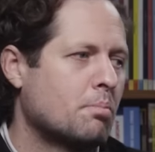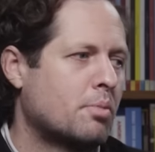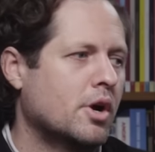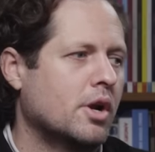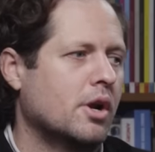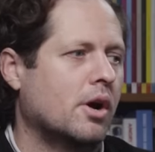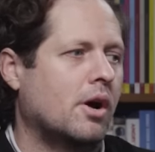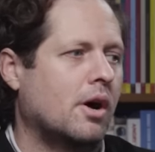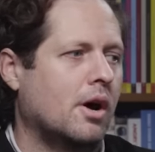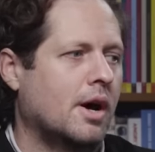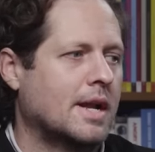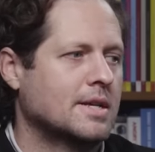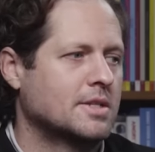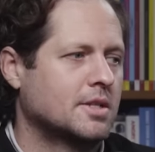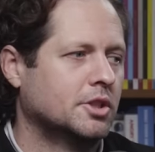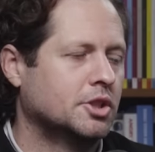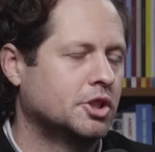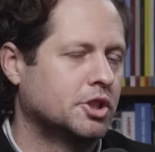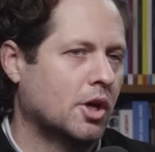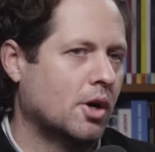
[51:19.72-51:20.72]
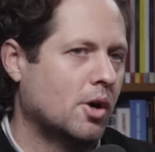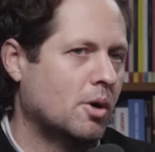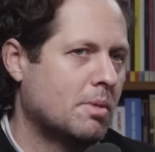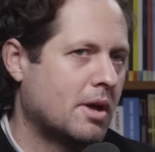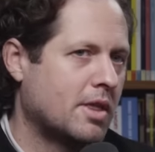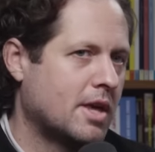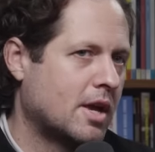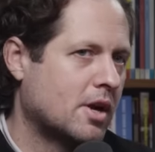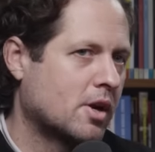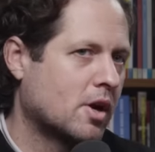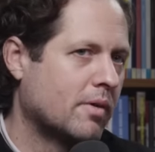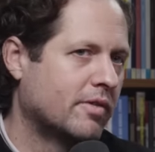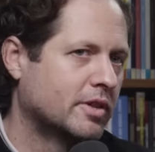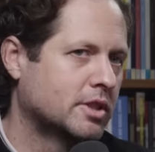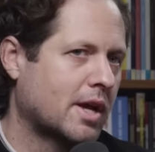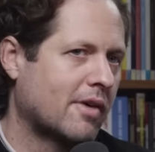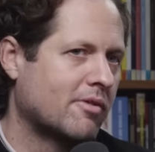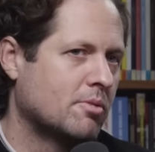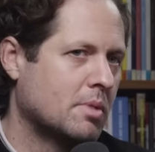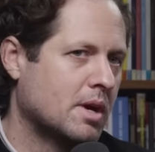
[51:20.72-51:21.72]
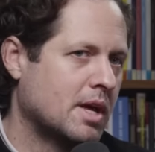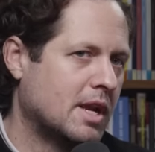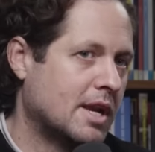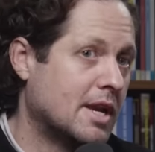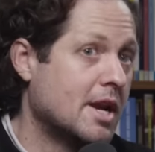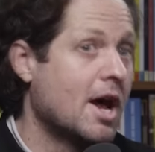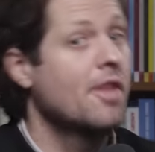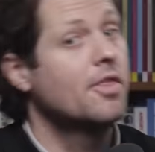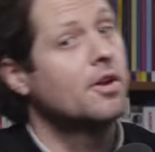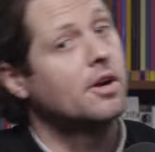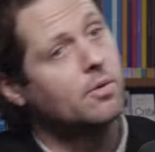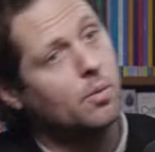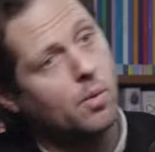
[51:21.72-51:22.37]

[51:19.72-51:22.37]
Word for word: put on as a show by the Yanukovych government, and another